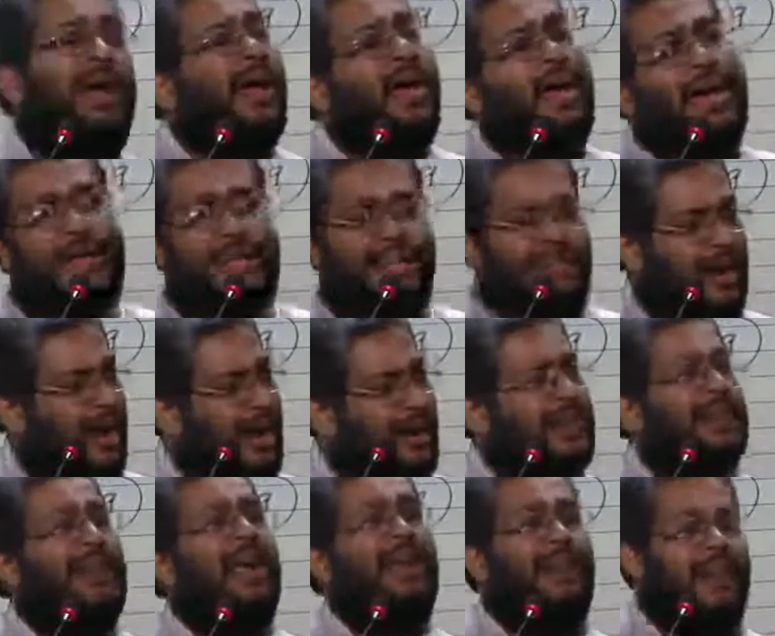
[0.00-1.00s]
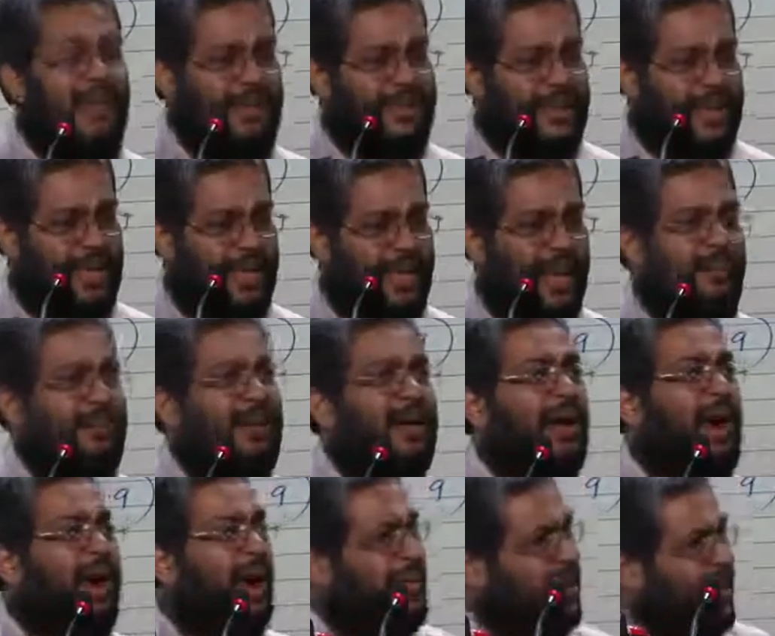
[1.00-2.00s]
It is not at all related, yeah,
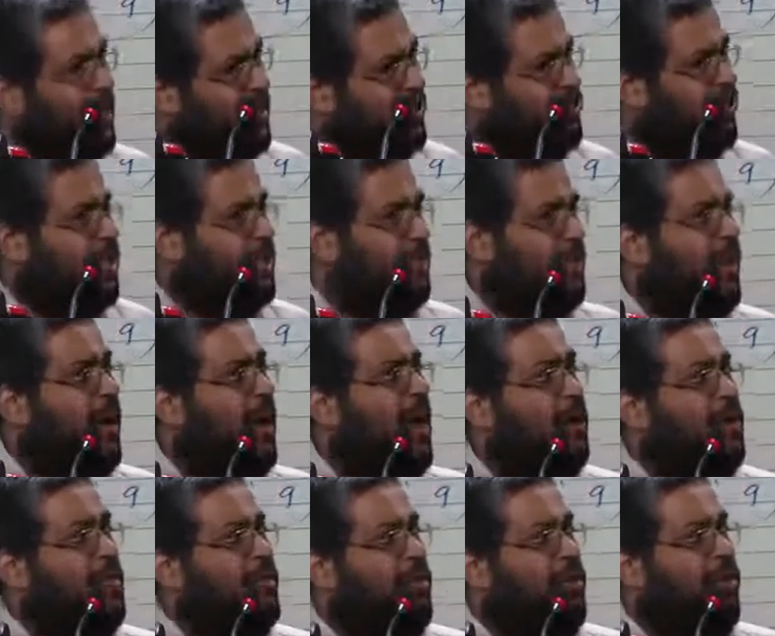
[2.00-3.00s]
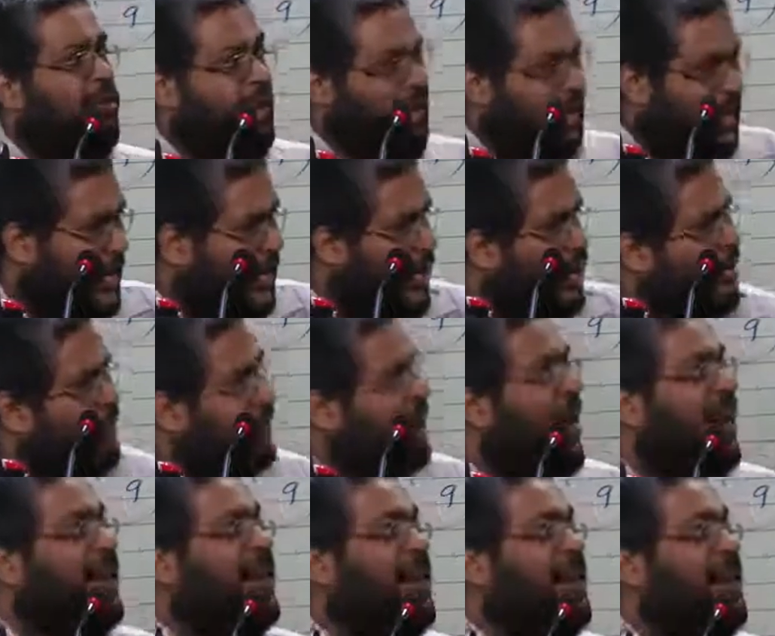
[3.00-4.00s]
because IIT students may not know any of the
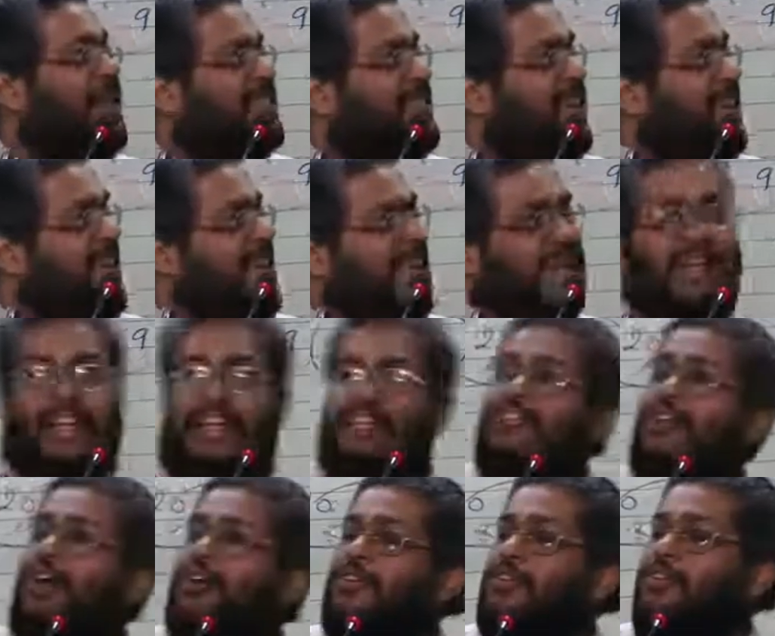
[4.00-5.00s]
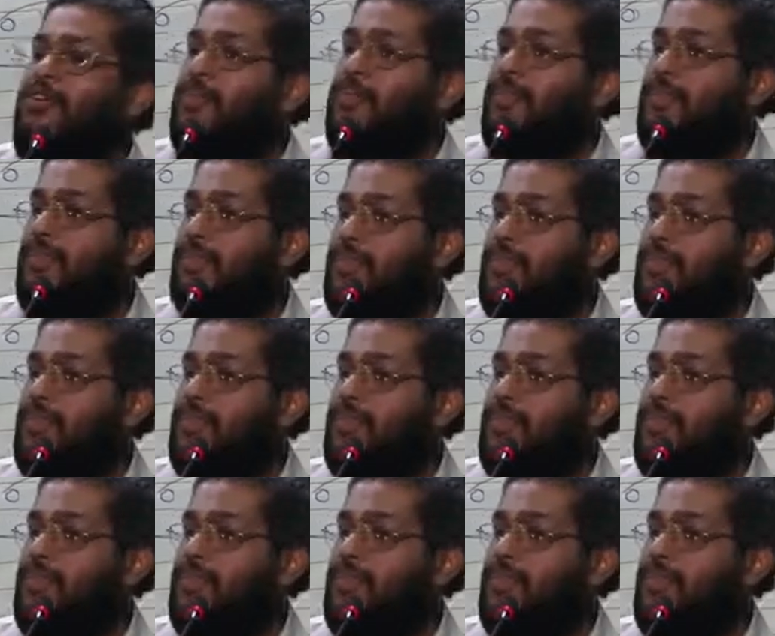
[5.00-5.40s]
faculties taking here, yes or no?